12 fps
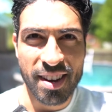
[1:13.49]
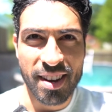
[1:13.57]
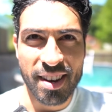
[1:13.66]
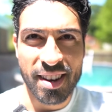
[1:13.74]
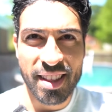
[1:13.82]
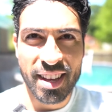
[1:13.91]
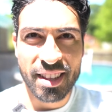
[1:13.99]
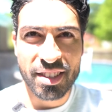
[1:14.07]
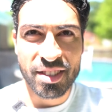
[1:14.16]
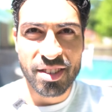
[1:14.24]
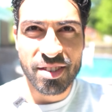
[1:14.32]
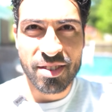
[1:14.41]
Oh, that
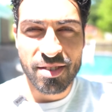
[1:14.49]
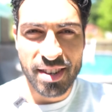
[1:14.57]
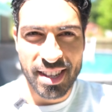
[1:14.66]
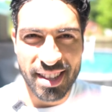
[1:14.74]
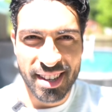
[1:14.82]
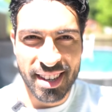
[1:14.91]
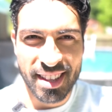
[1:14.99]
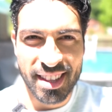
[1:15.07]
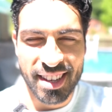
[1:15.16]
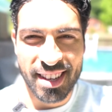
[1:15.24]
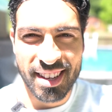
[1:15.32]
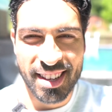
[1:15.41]
looks cool right there, I
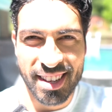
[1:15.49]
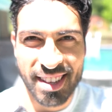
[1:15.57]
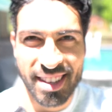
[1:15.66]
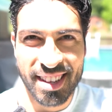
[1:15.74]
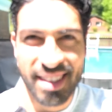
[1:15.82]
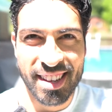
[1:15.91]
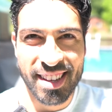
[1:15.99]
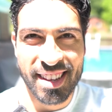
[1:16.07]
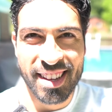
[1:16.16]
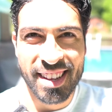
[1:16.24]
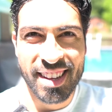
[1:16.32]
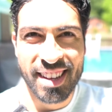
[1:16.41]
think.
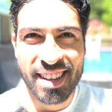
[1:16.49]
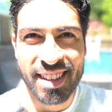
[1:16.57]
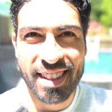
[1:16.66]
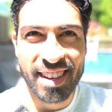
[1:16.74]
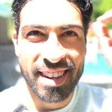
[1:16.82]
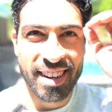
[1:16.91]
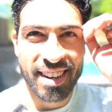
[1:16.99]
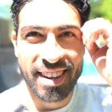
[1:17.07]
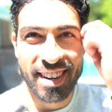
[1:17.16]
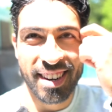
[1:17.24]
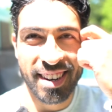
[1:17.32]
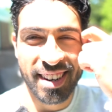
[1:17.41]
There.
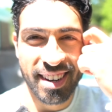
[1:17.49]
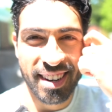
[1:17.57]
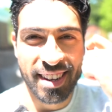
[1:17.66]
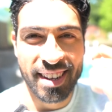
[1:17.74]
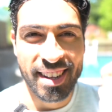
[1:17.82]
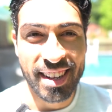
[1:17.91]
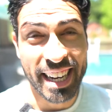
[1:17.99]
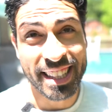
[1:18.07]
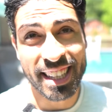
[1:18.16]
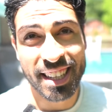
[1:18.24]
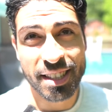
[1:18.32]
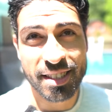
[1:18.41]
I
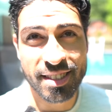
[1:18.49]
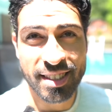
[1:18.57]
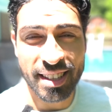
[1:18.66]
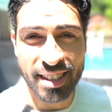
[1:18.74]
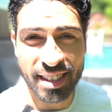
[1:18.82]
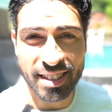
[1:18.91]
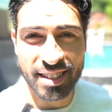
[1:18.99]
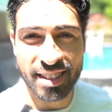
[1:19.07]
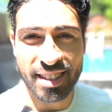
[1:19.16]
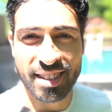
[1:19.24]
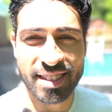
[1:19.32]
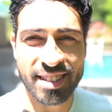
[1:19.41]
think it's I think it's
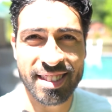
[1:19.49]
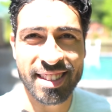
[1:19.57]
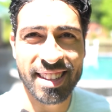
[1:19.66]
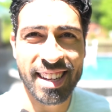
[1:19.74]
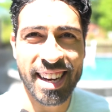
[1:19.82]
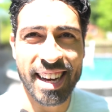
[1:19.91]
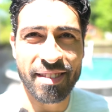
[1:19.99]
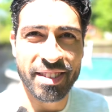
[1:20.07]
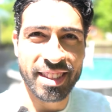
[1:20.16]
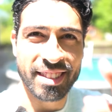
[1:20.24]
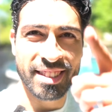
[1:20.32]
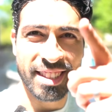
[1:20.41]
good. I have
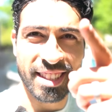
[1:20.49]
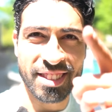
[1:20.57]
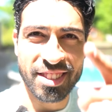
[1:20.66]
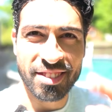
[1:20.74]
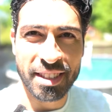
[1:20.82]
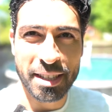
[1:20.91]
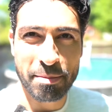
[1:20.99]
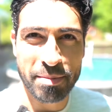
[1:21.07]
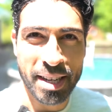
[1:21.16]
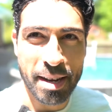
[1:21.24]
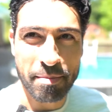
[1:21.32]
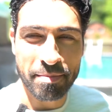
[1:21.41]
a, a screen up
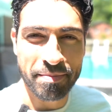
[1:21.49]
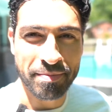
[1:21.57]
top.